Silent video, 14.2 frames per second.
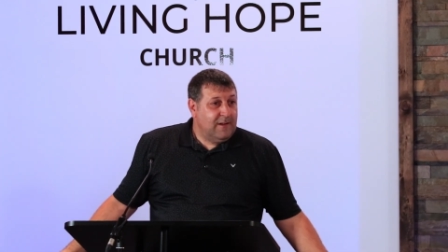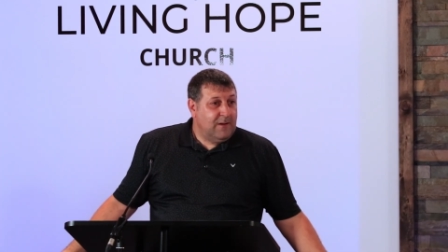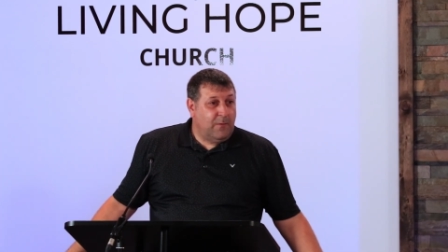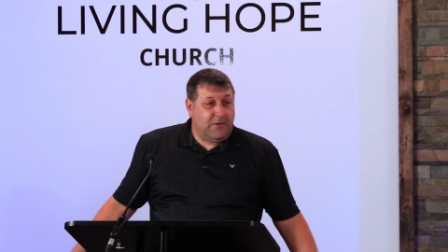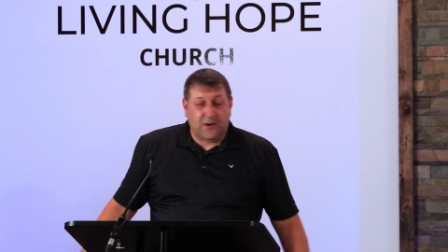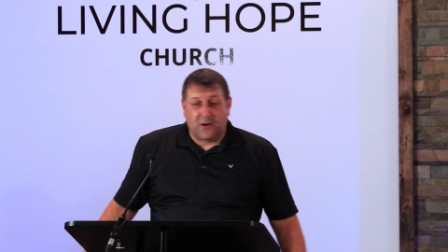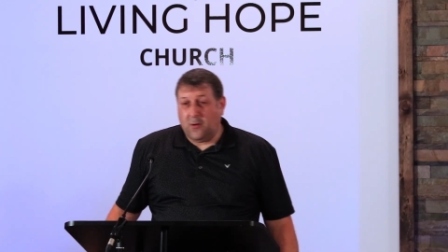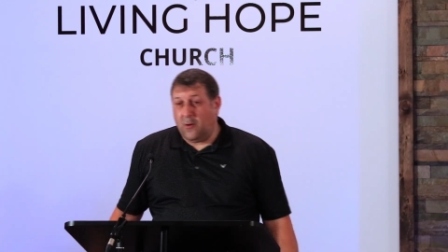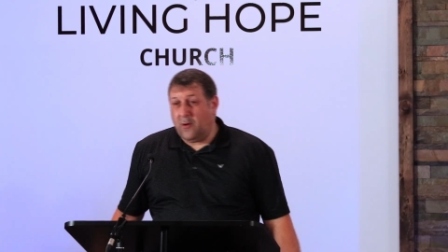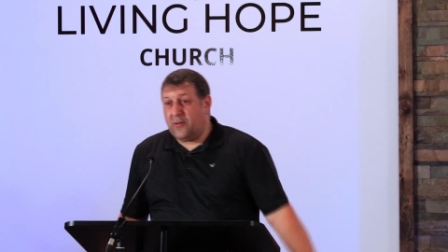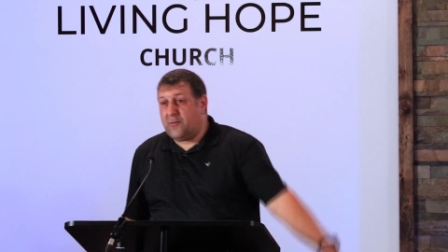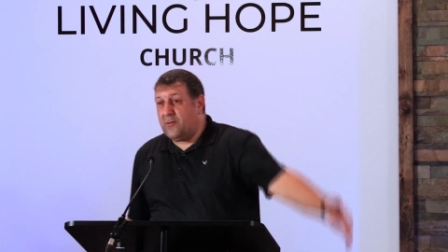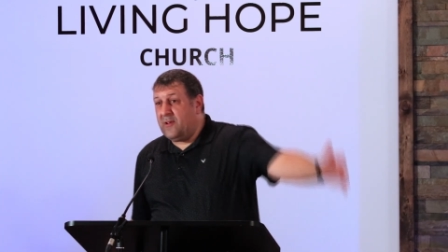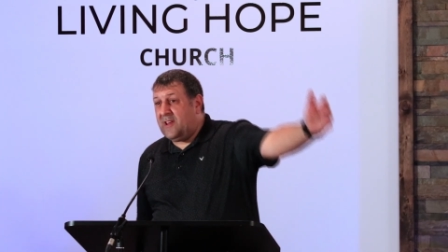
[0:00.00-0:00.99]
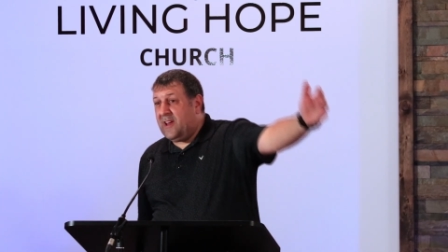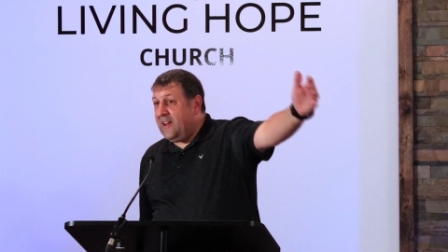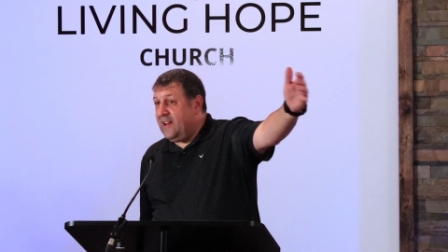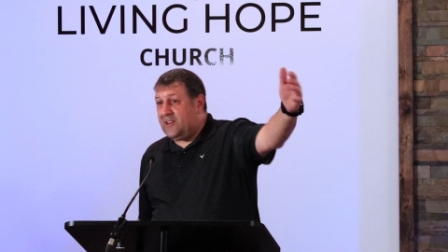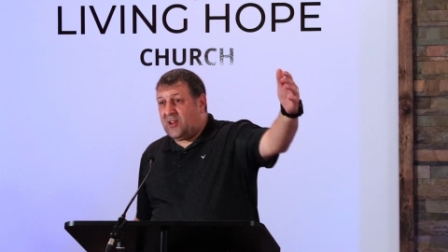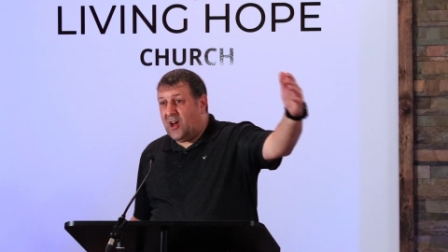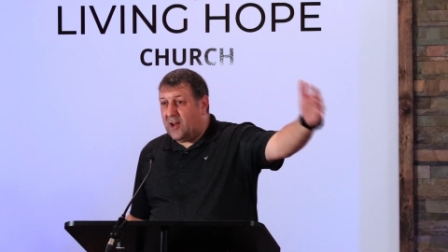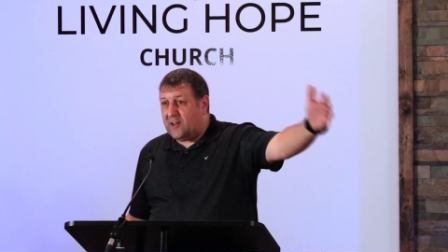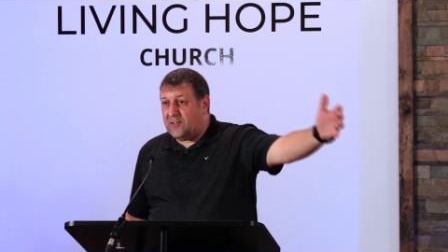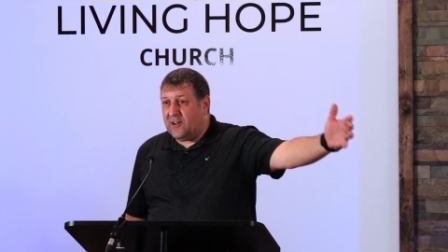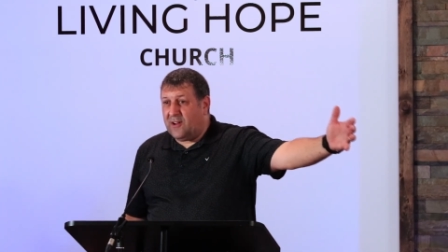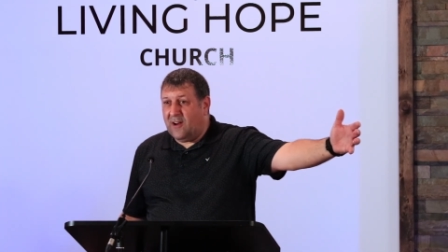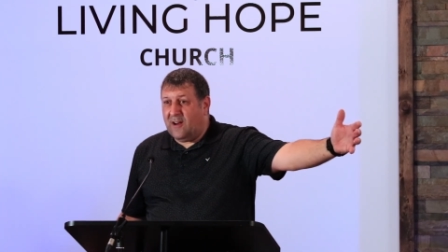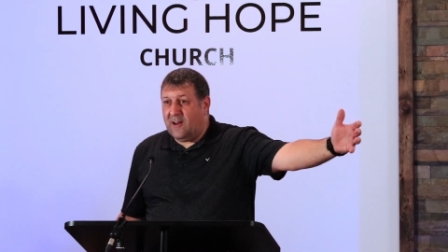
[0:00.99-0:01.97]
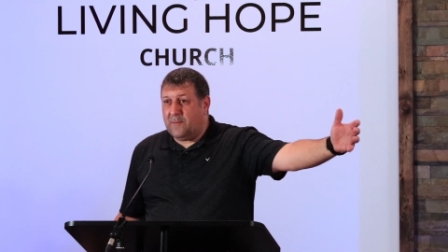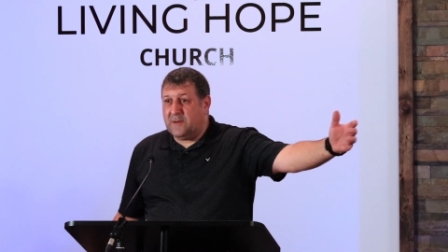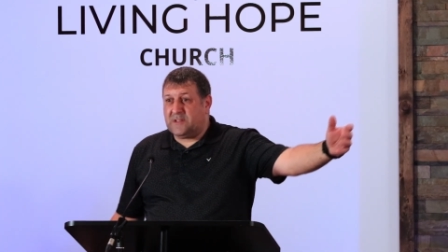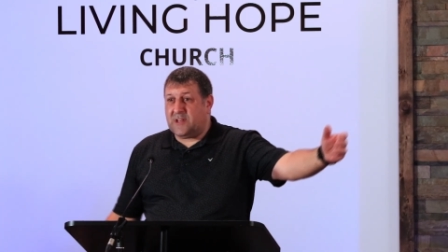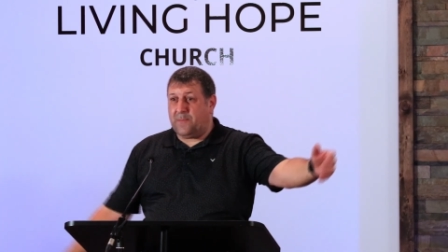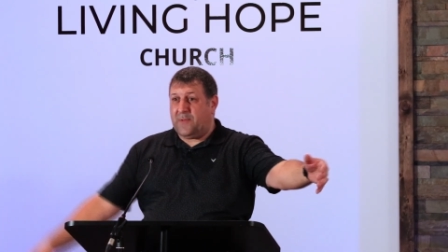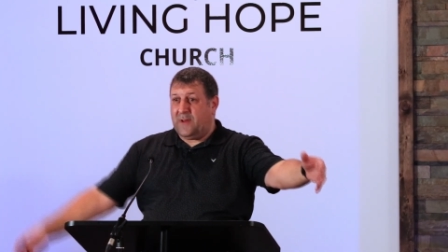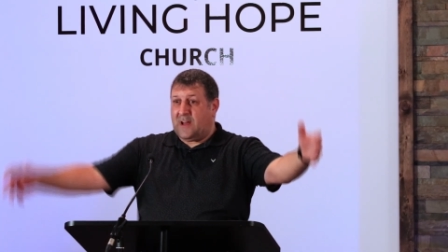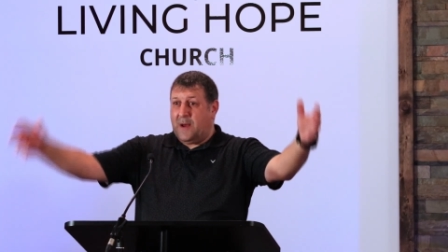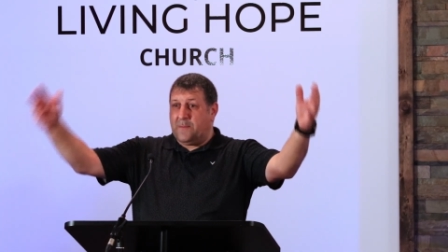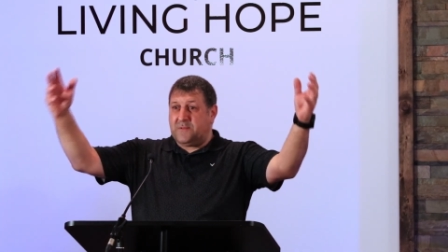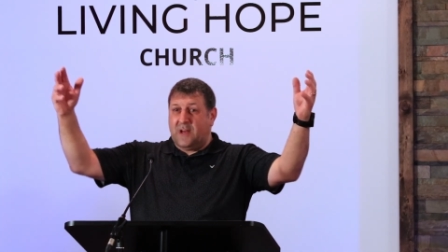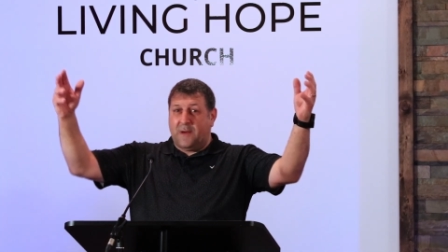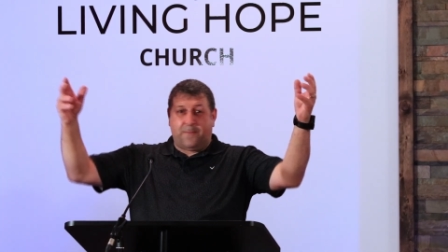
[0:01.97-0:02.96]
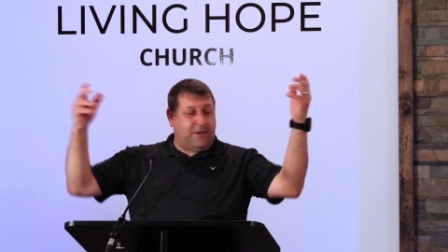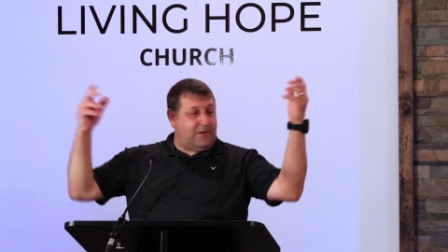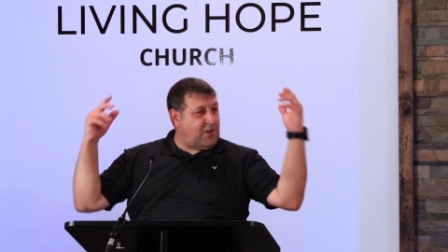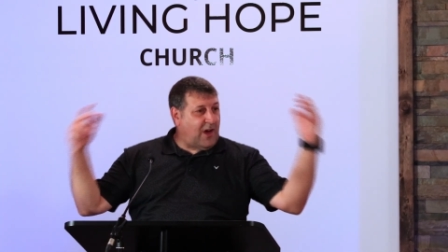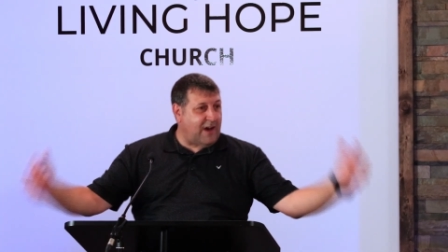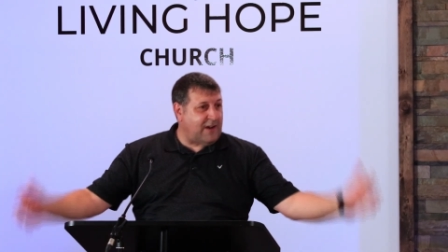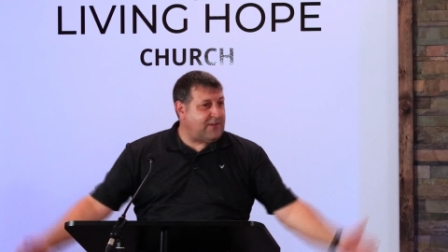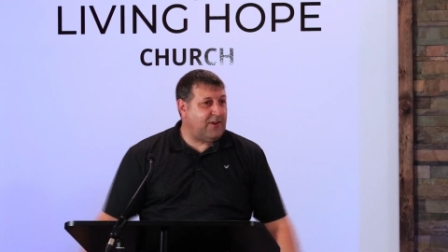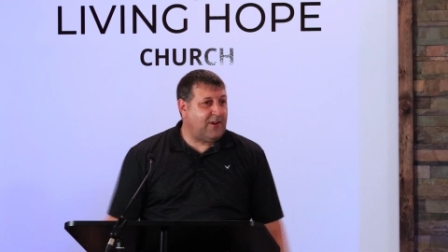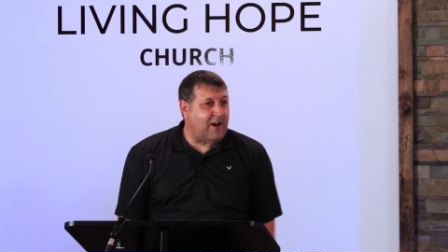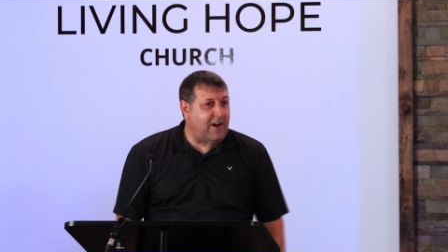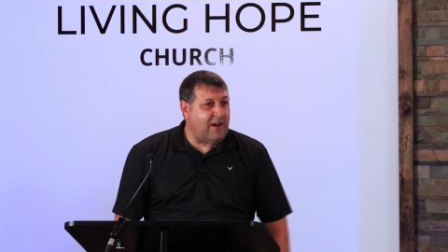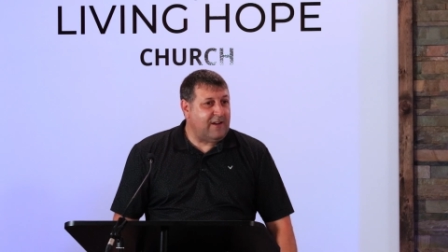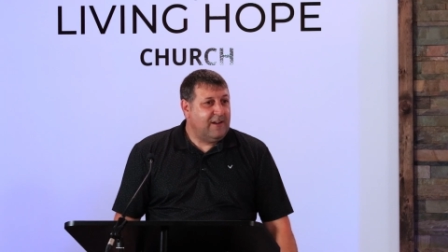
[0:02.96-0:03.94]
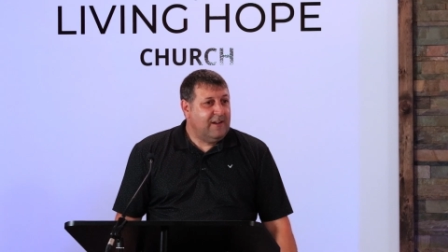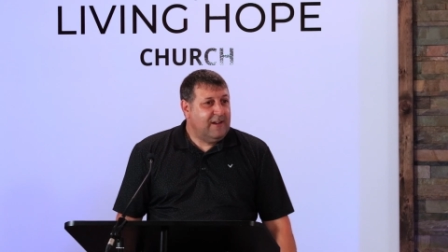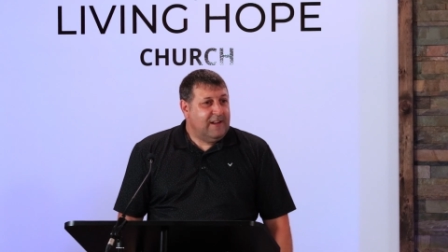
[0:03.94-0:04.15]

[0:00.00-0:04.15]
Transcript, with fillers: When you're going through the day, you talk to God. When something comes up, you talk to God.